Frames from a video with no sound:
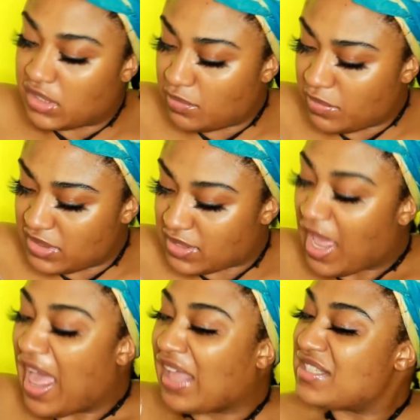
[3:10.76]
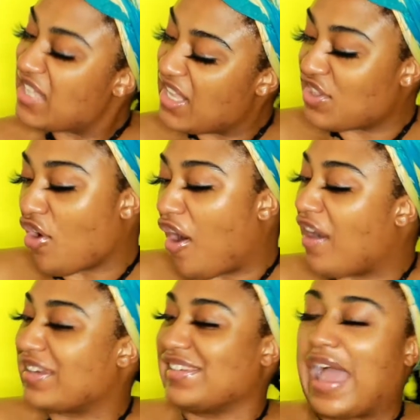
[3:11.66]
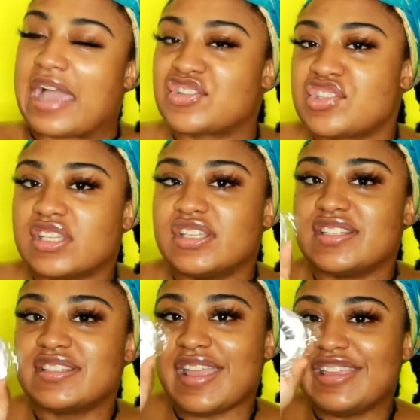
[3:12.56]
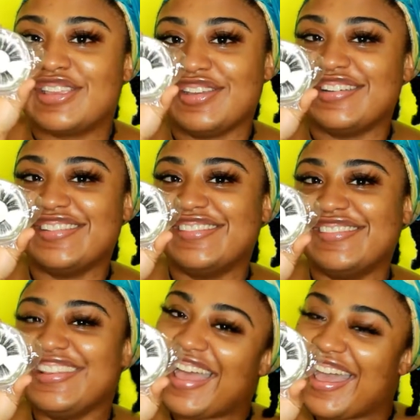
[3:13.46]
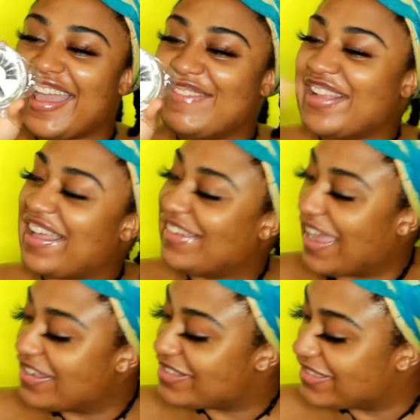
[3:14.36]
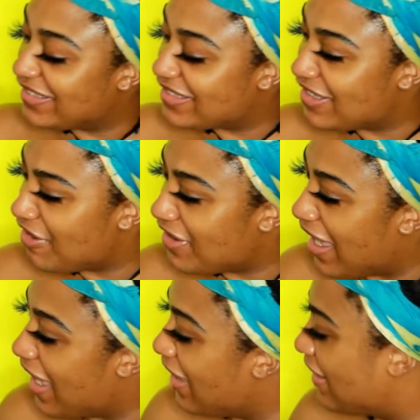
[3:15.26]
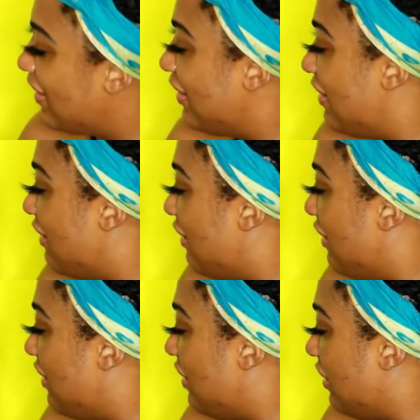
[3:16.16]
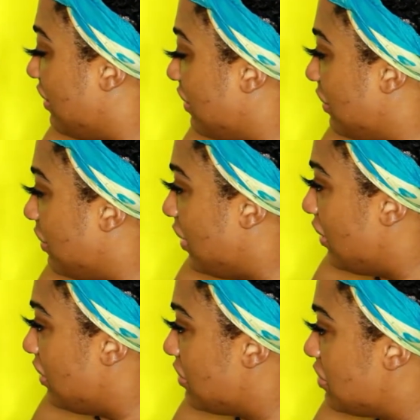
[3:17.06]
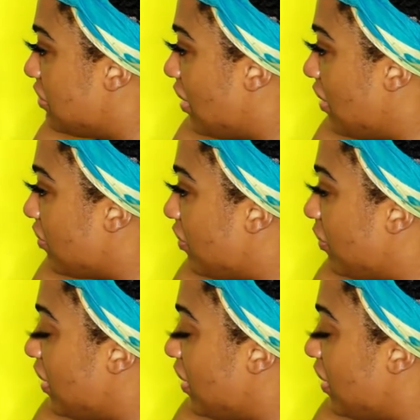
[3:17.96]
What is? See, there are lashes. Thank you. Yay, we got lashes. They're like, ooh, they're a little too long for me.